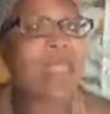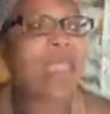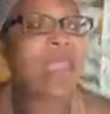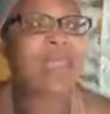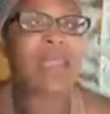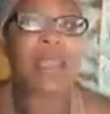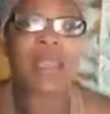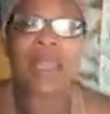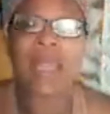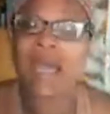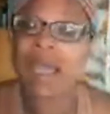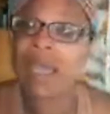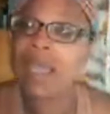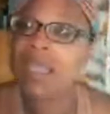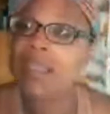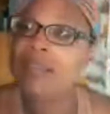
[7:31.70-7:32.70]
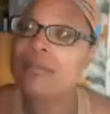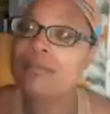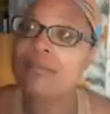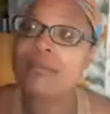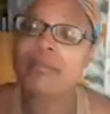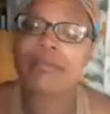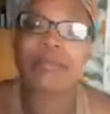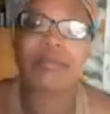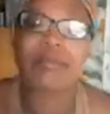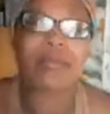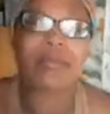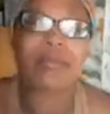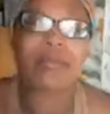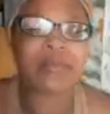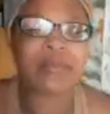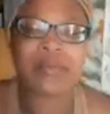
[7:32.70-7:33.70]
And a lie
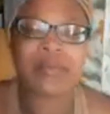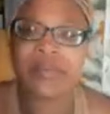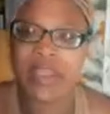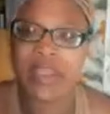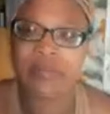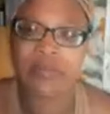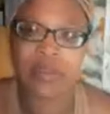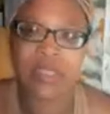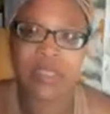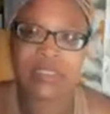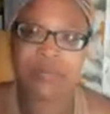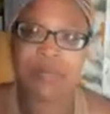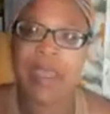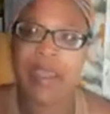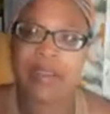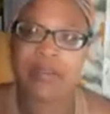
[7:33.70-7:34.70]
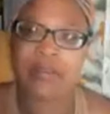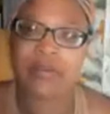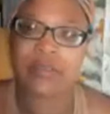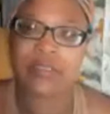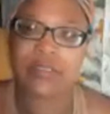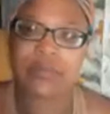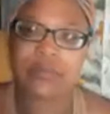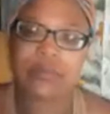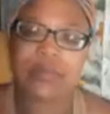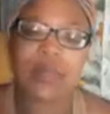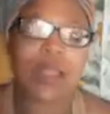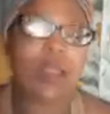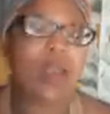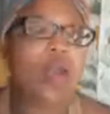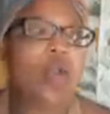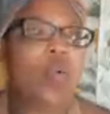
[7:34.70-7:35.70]
never expires.
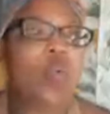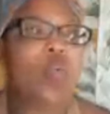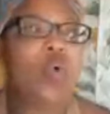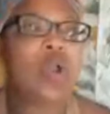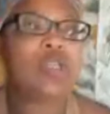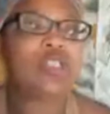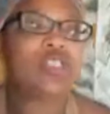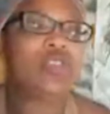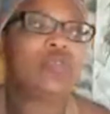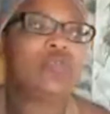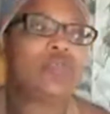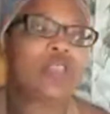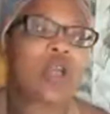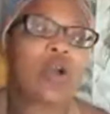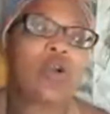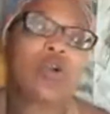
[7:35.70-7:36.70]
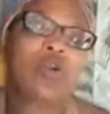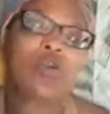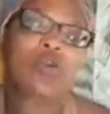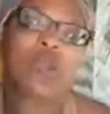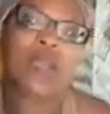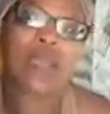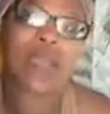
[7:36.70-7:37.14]
Once you've told a